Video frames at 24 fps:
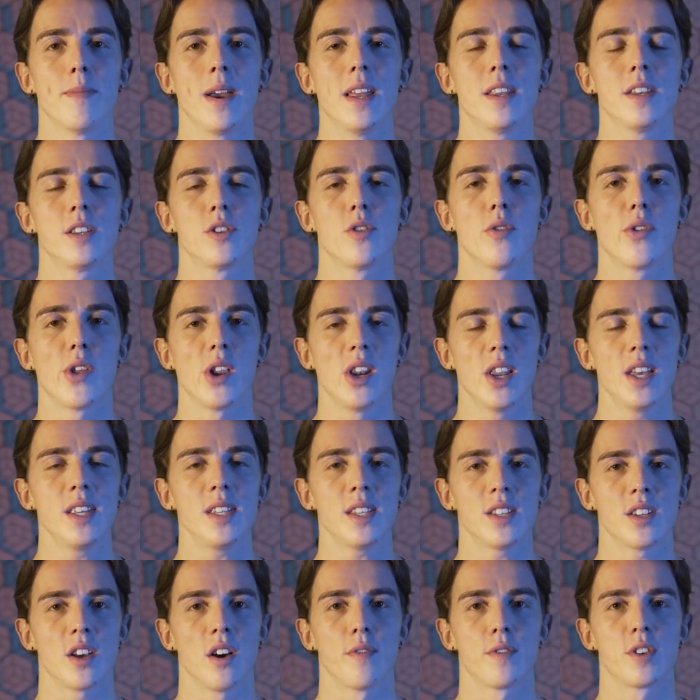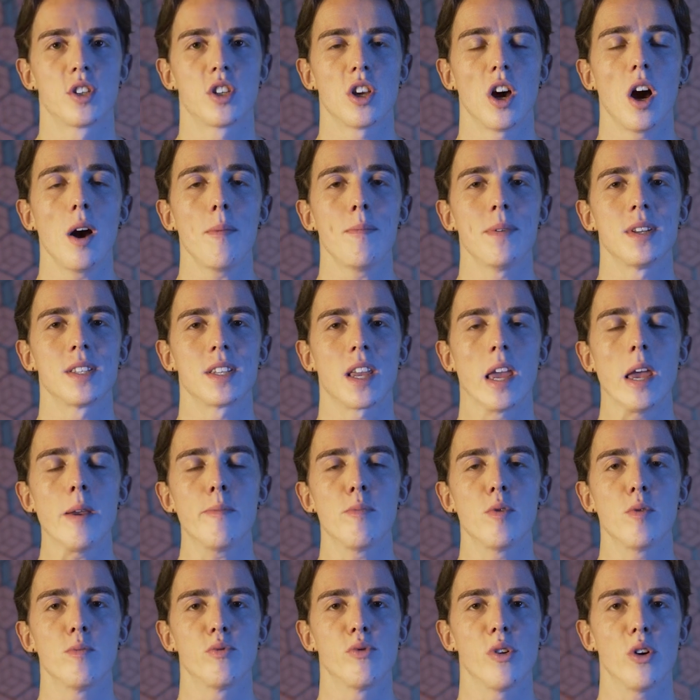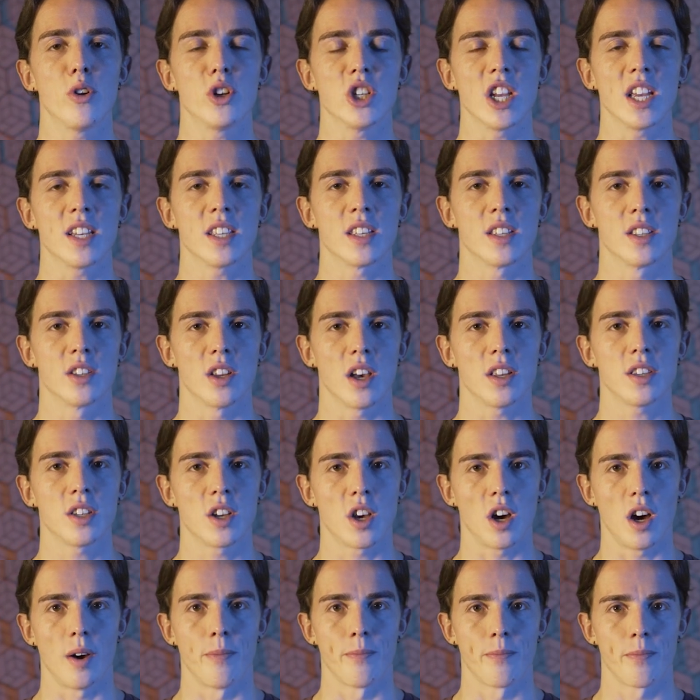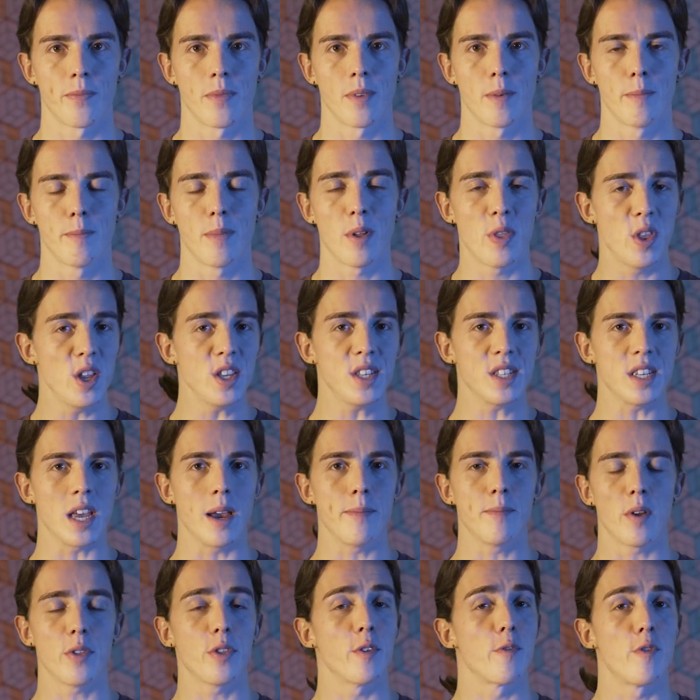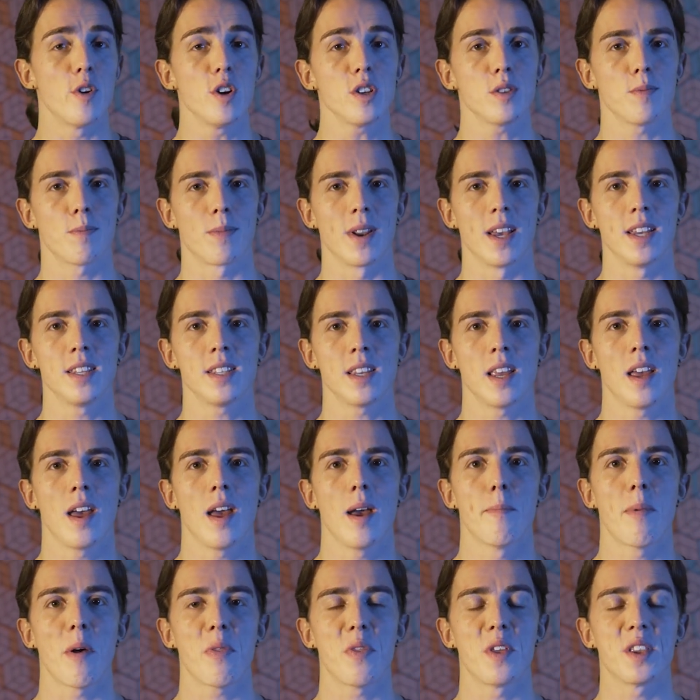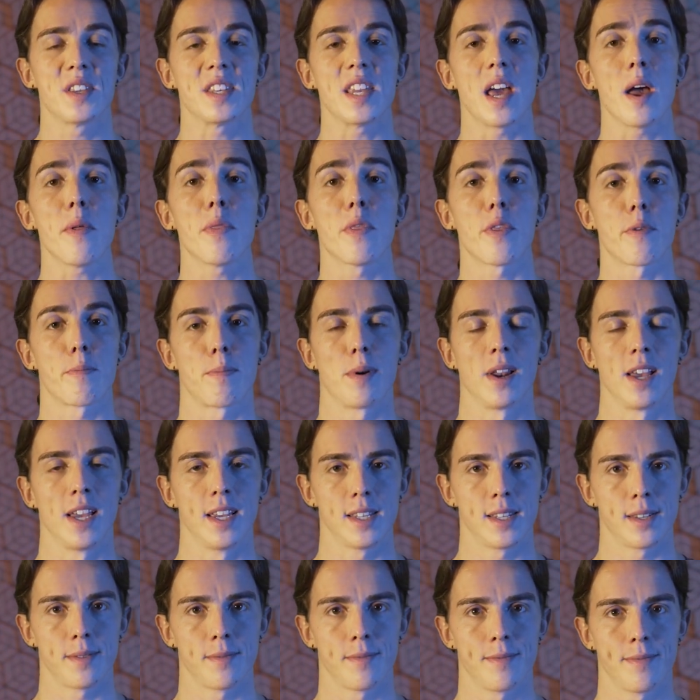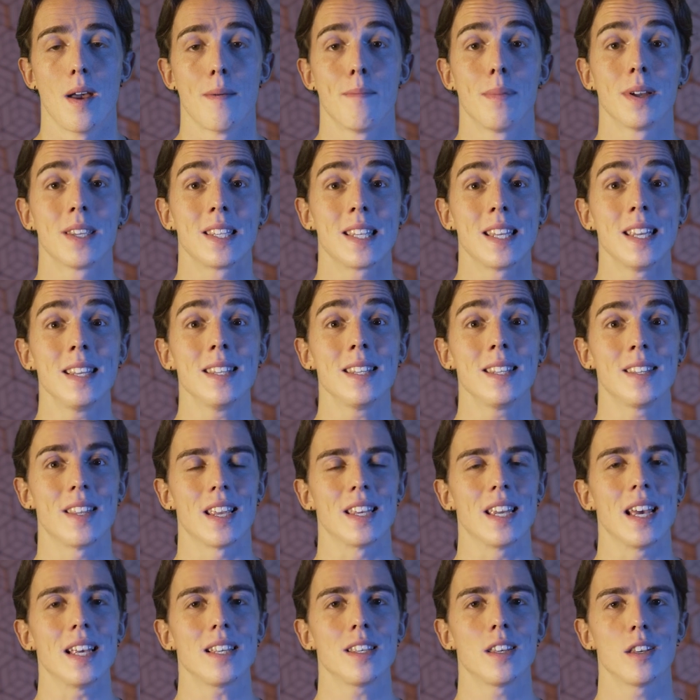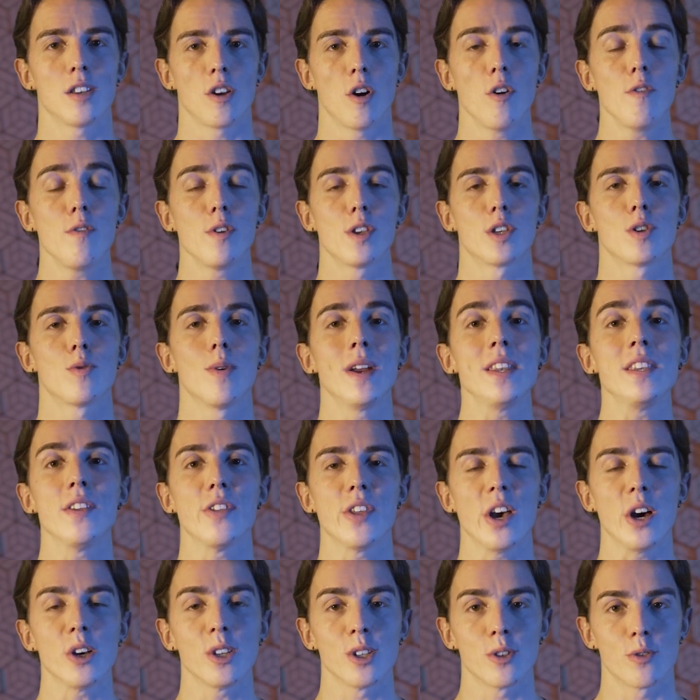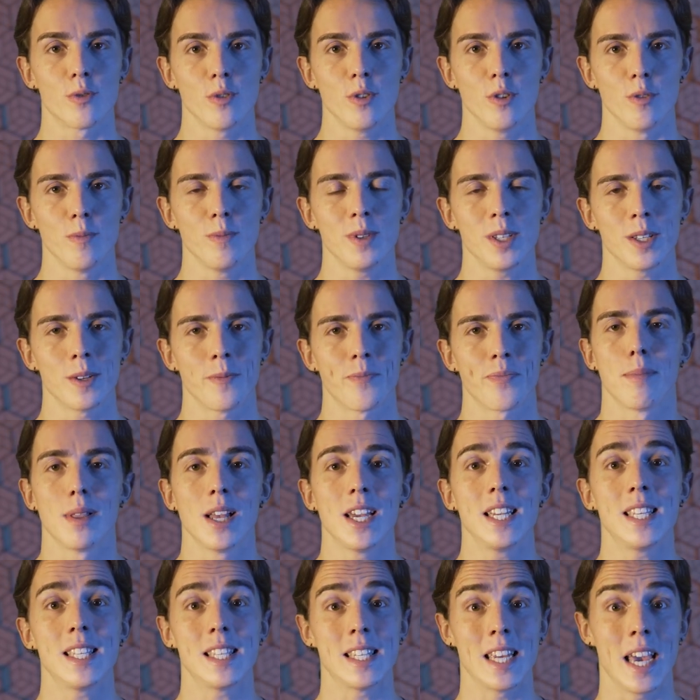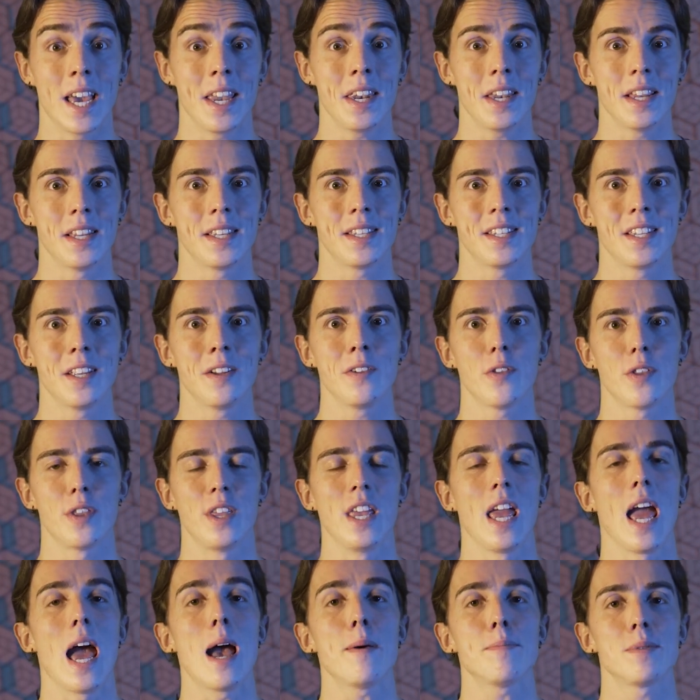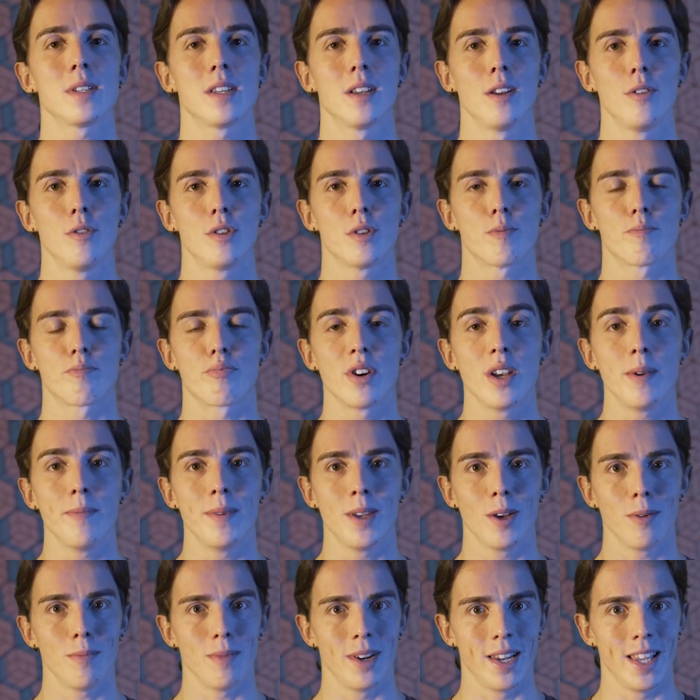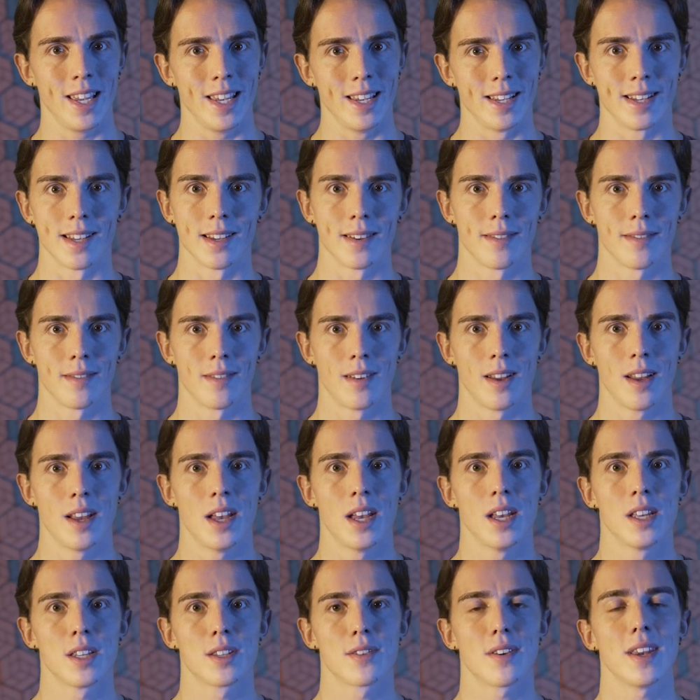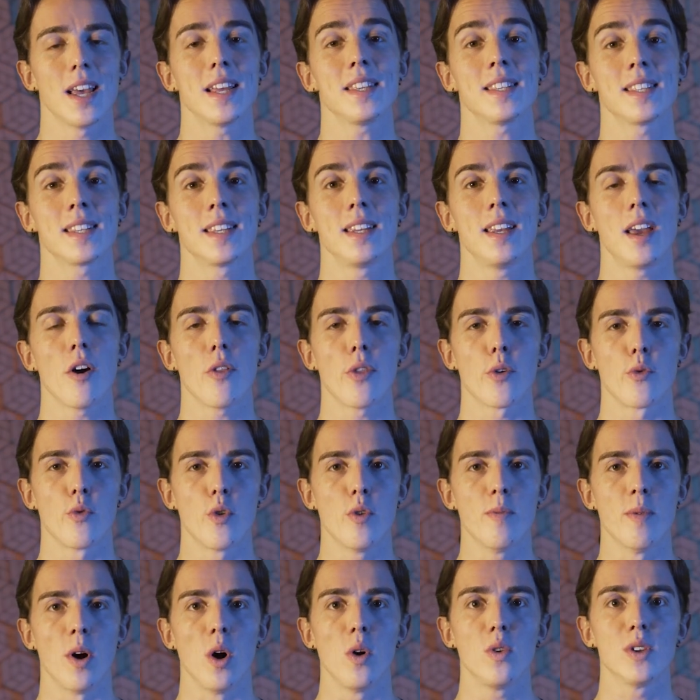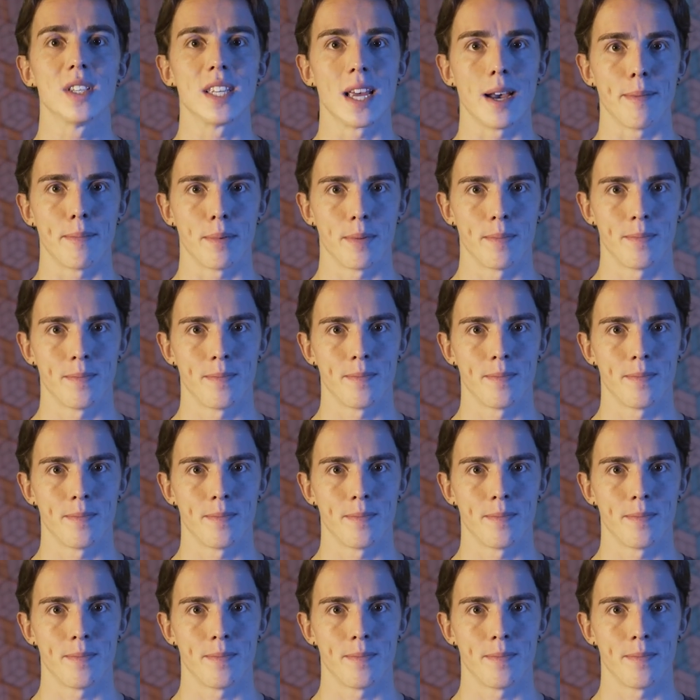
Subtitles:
made it to the list of topescaperoomprojects.com, but this time not the first place, but the 10th place. But since they tested over 20,000 rooms, place 10 is still the absolute premium league. So let's see how the room holds up.